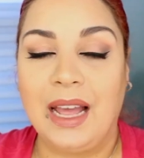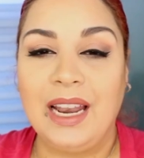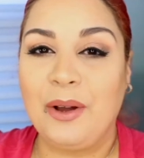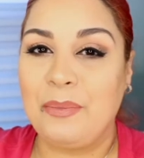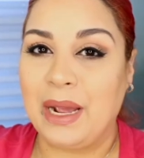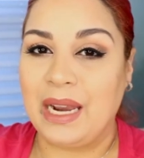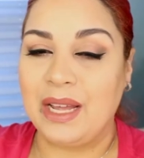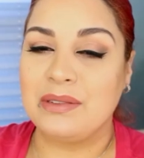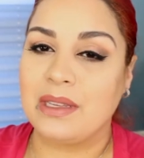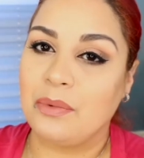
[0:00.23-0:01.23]
Hello my
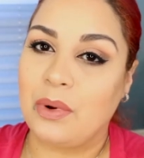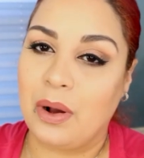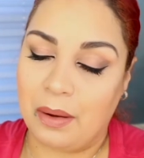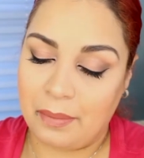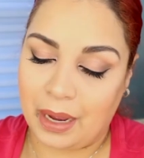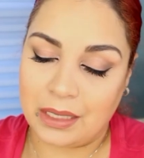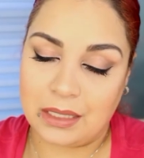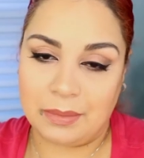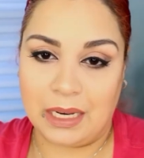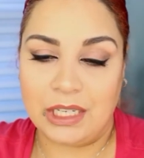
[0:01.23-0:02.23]
loves and welcome back
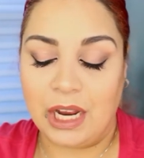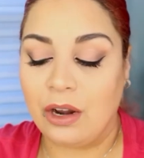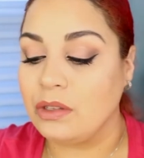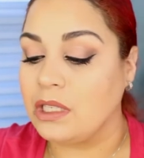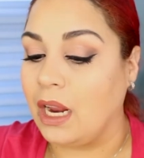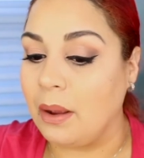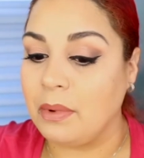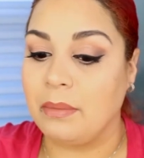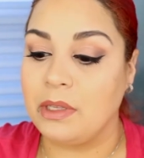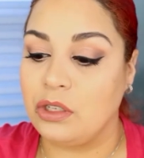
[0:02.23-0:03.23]
to my channel. Today I'm
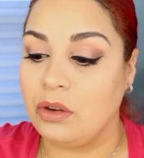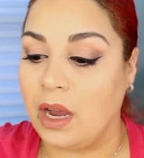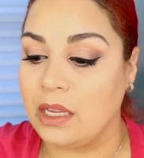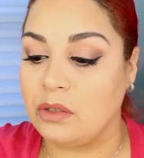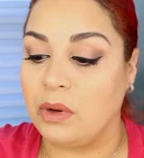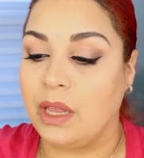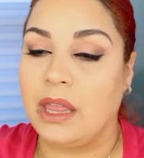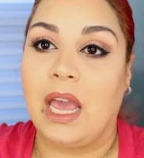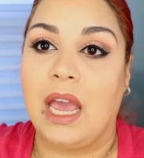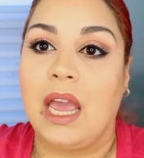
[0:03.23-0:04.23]
coming to you guys
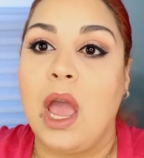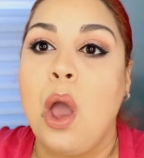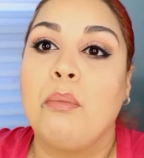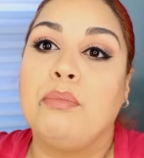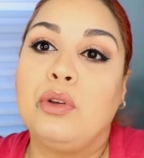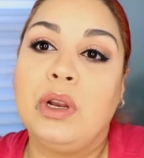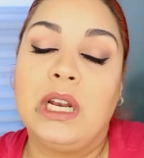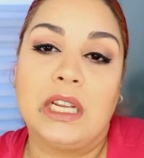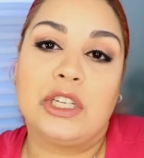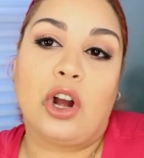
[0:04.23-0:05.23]
with a
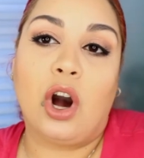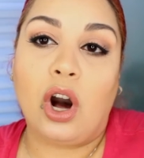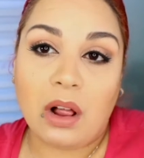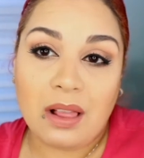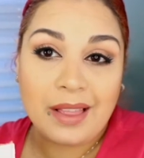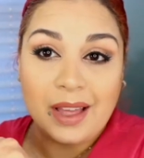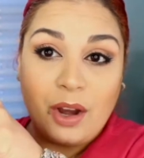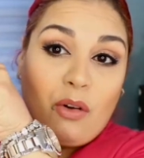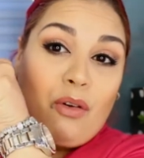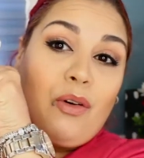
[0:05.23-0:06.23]
Beautylish haul
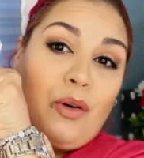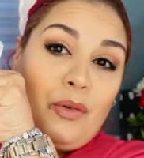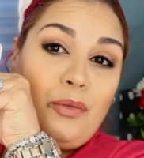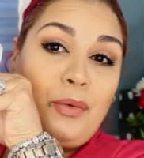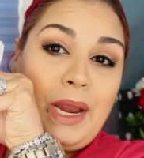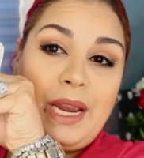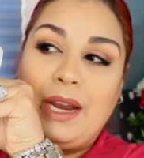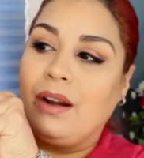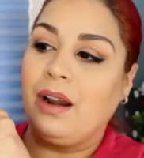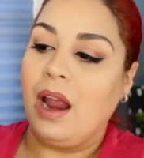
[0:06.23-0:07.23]
right
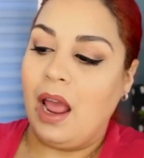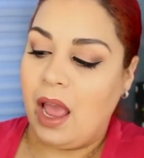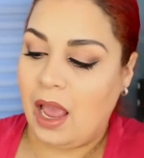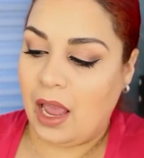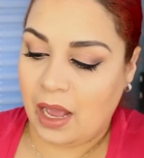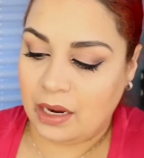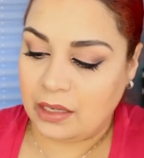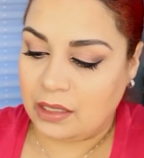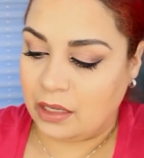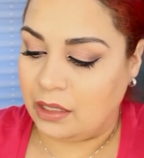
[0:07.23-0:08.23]
here,
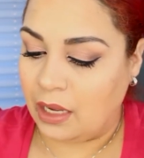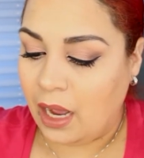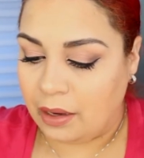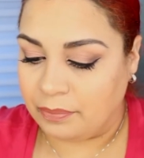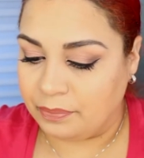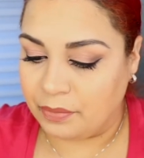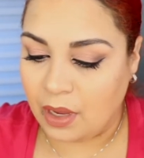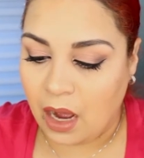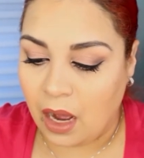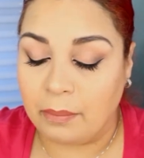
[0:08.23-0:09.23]
and yeah,
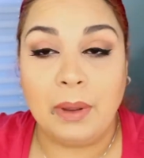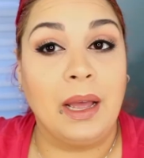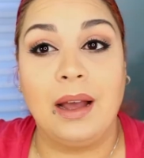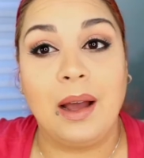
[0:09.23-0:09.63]
I'm